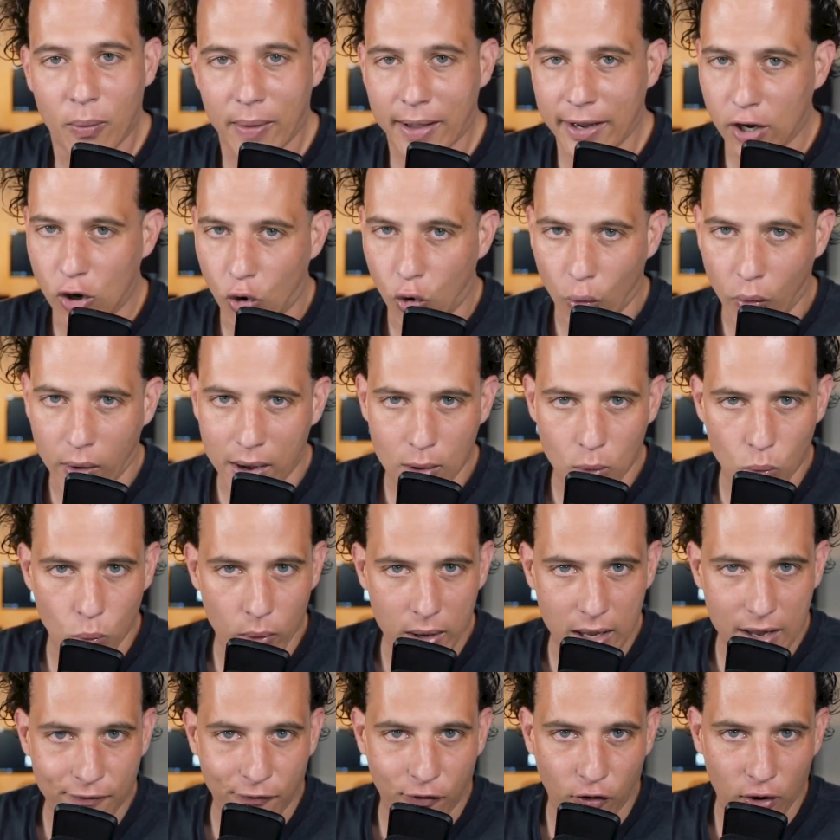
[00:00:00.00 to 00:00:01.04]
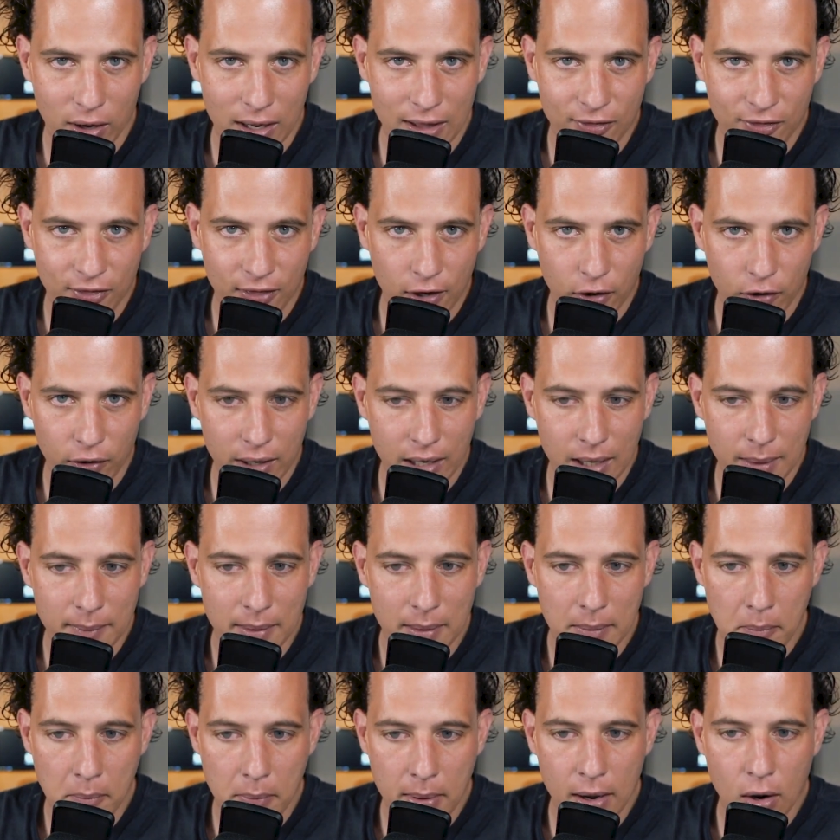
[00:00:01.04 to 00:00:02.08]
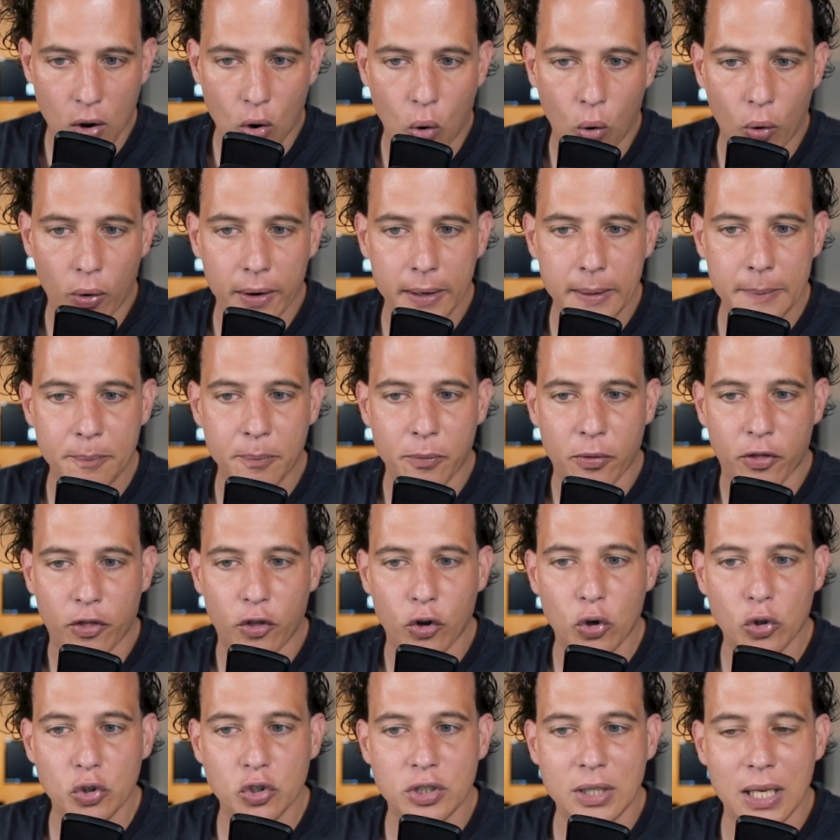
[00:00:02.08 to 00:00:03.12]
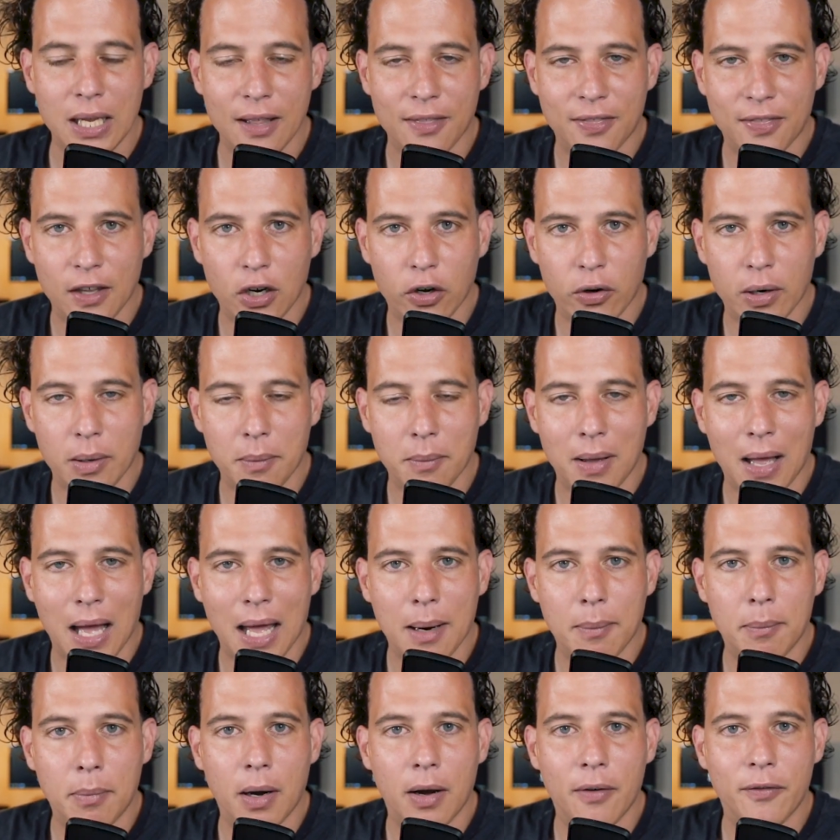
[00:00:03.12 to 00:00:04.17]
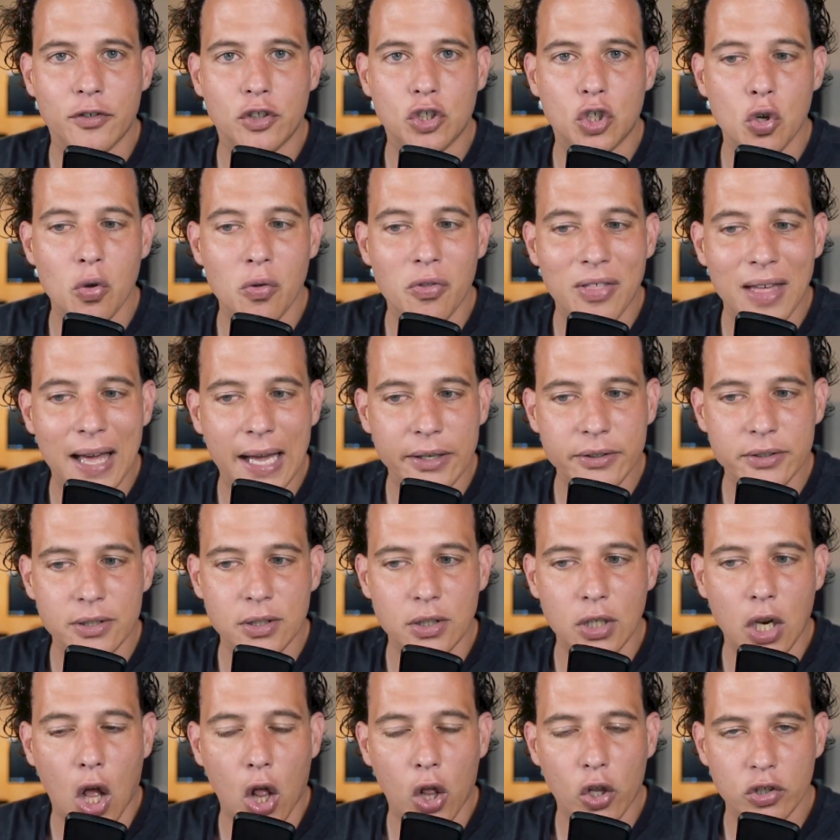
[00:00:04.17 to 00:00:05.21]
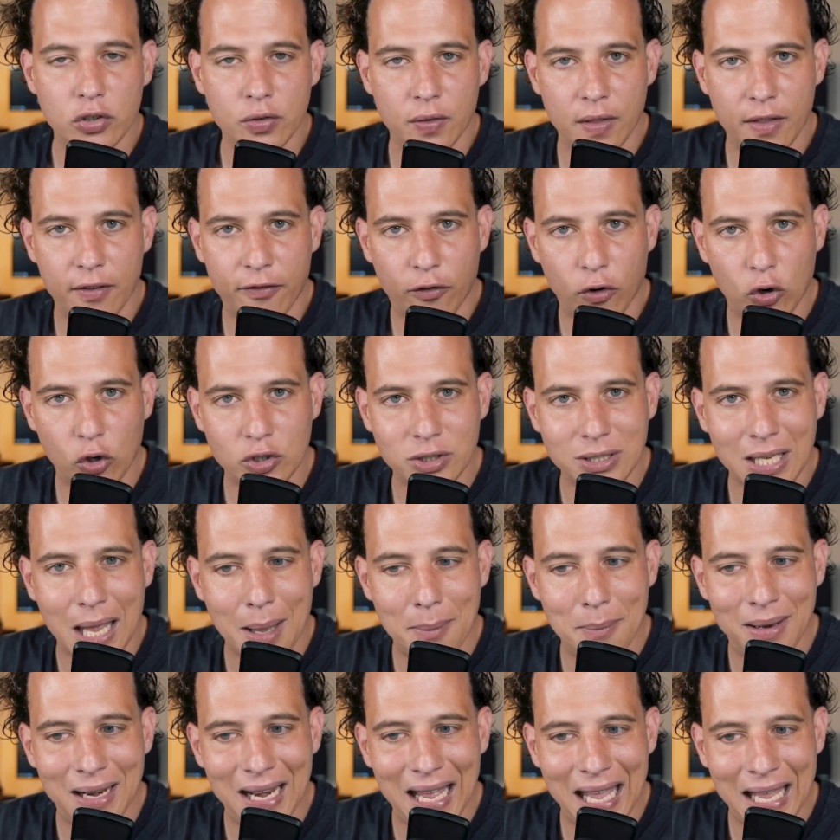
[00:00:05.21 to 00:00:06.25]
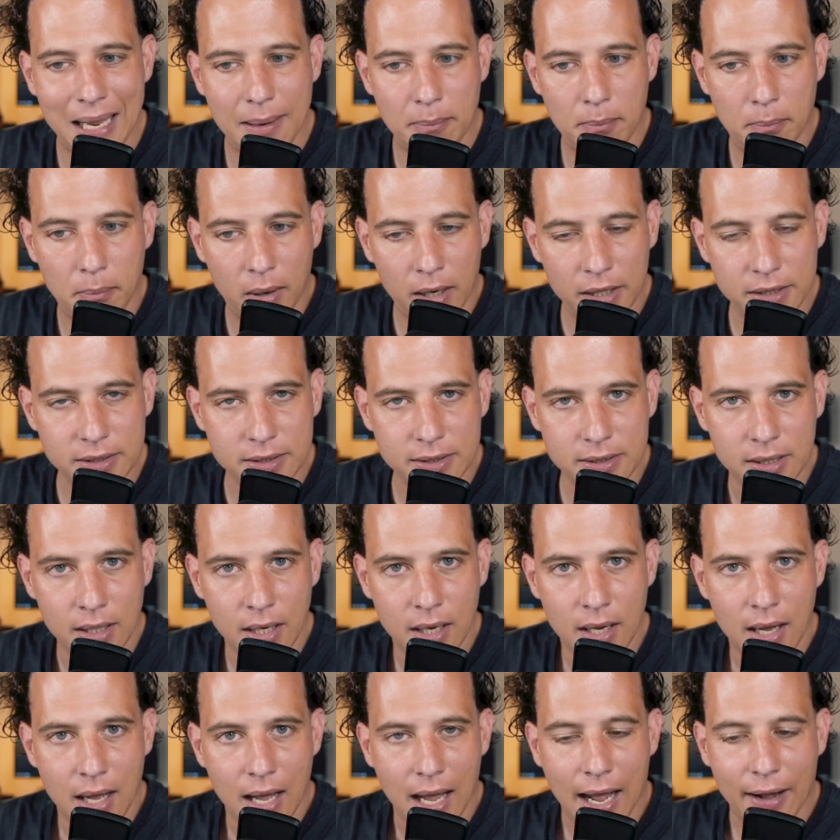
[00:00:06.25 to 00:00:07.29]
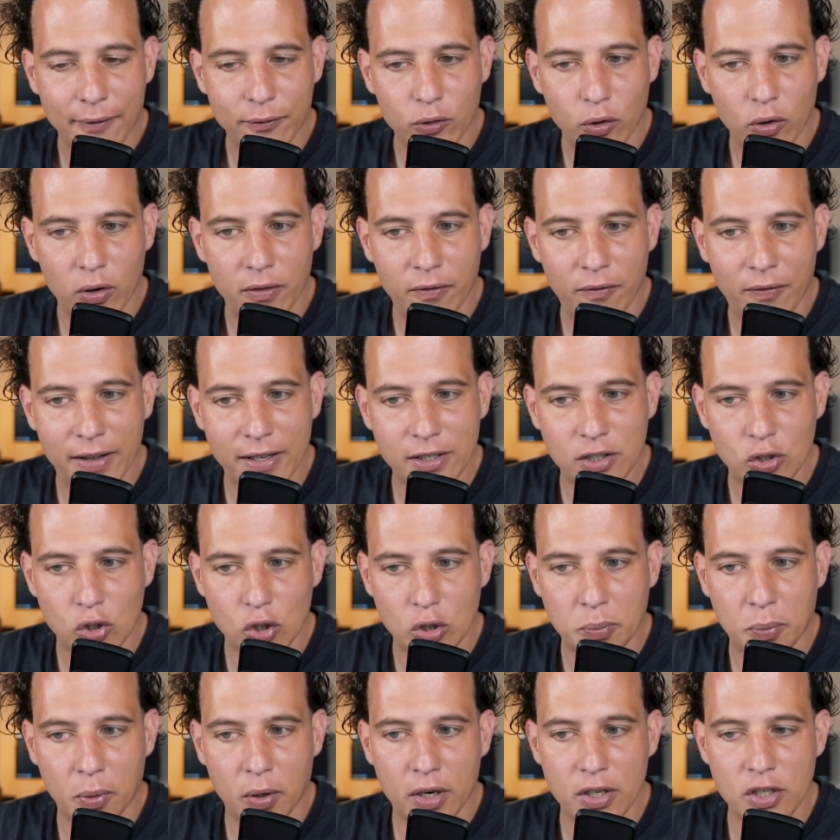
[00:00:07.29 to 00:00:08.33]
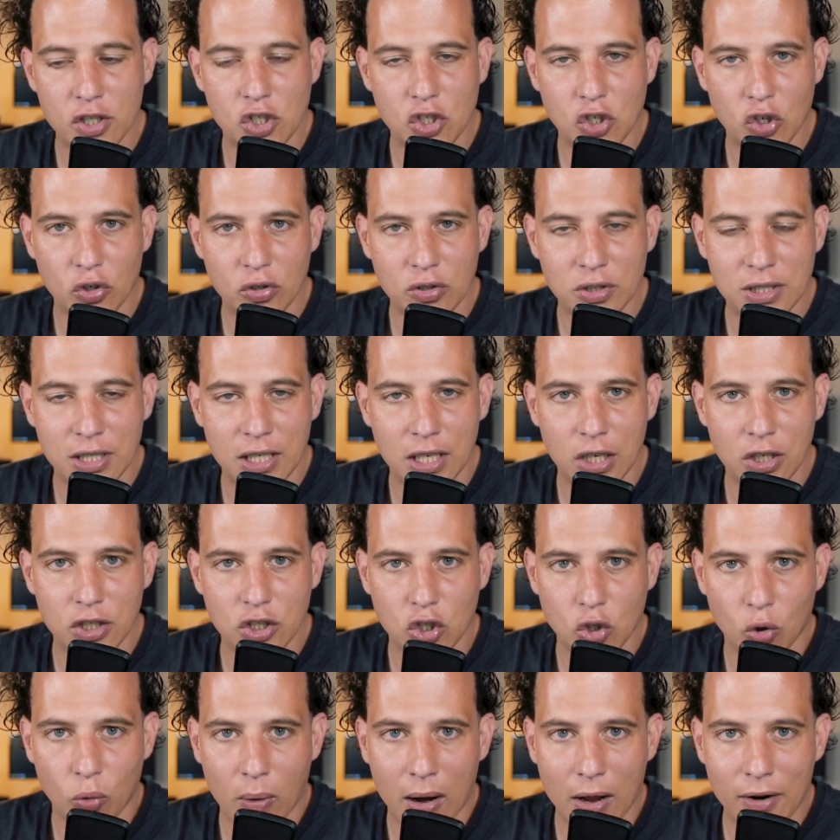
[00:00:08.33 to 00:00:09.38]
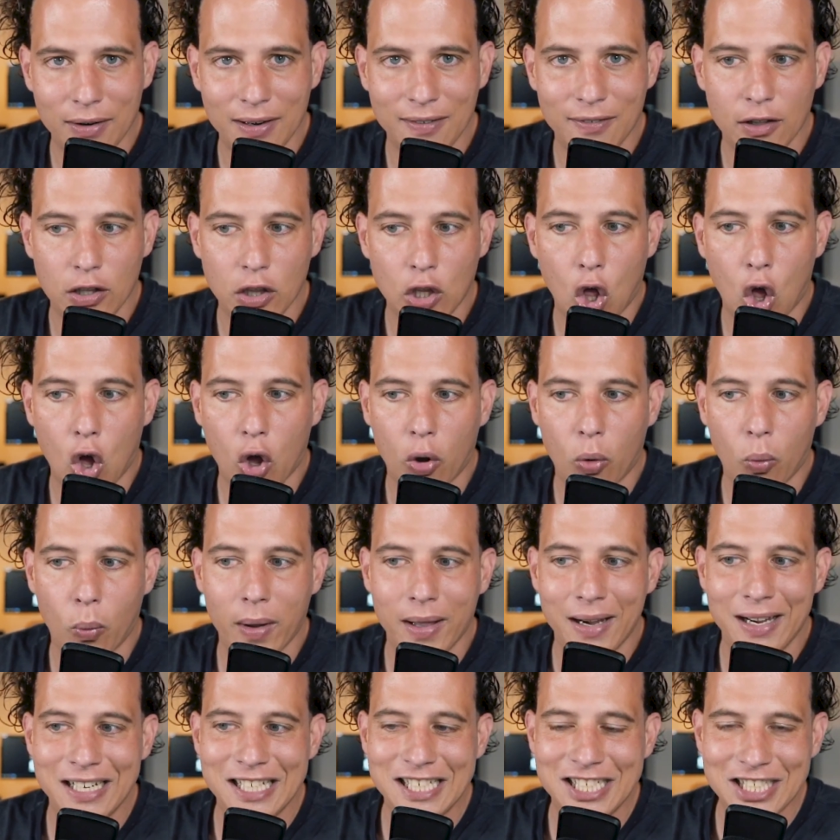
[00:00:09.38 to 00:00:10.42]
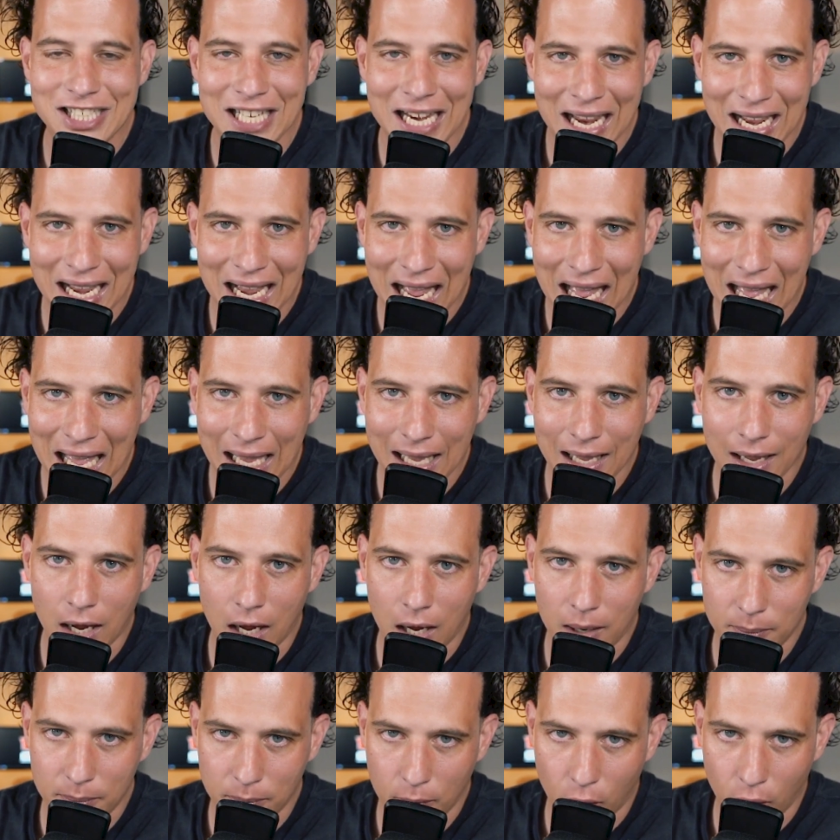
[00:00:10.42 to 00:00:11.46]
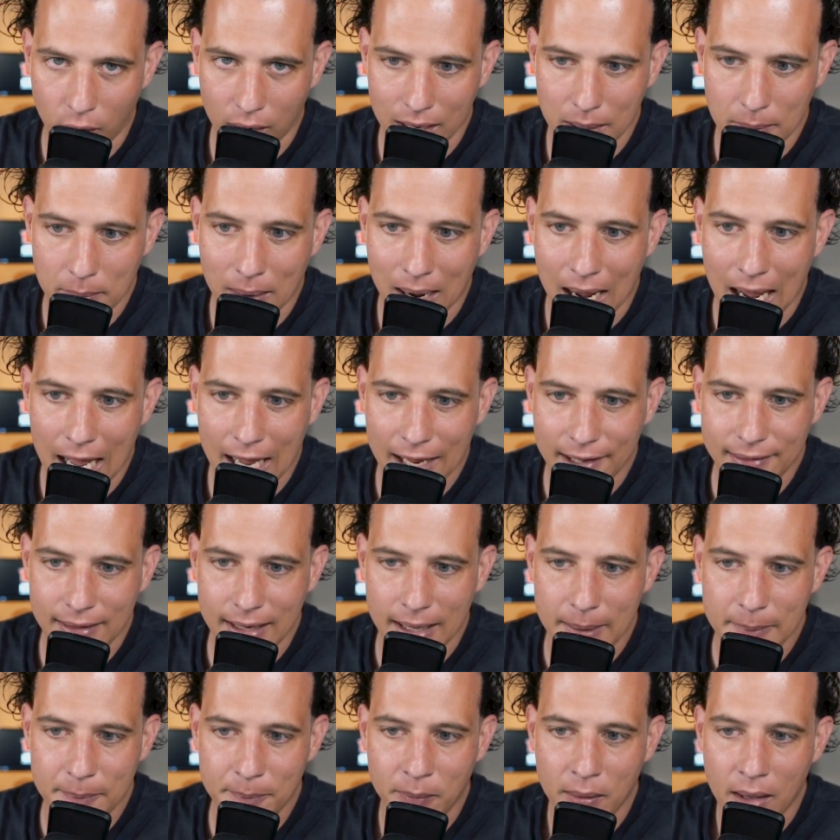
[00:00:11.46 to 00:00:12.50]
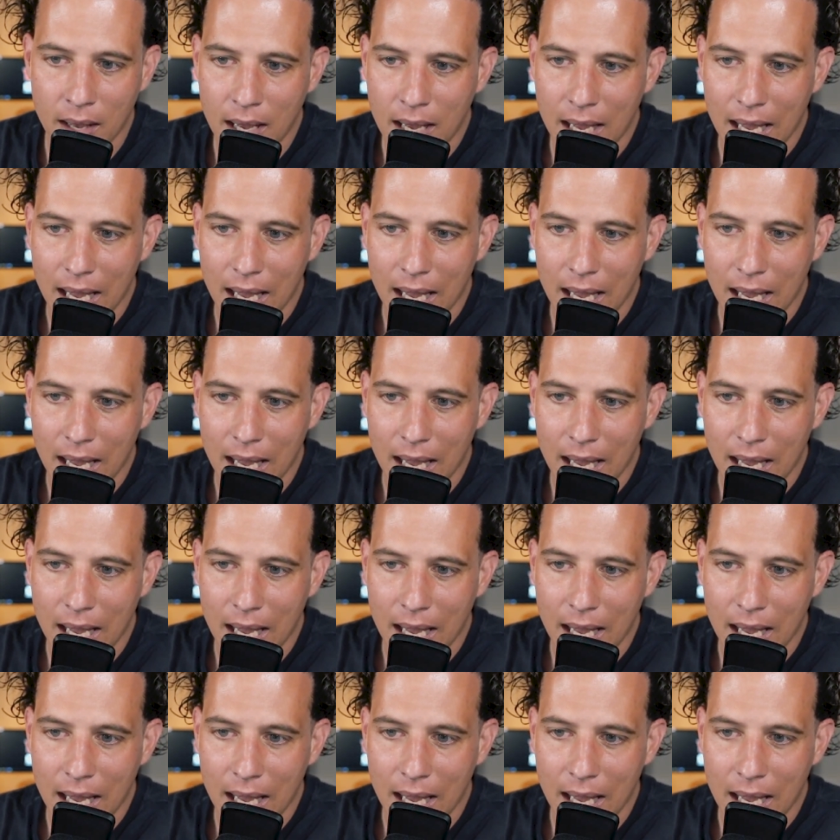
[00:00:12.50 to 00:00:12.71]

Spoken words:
We had a great week for Ethereum and Bitcoin. Thursday, Ethereum got above $2,000 for the first time in 8 months after investors put uncertainty surrounding the long-awaited Shanghai upgrade behind them.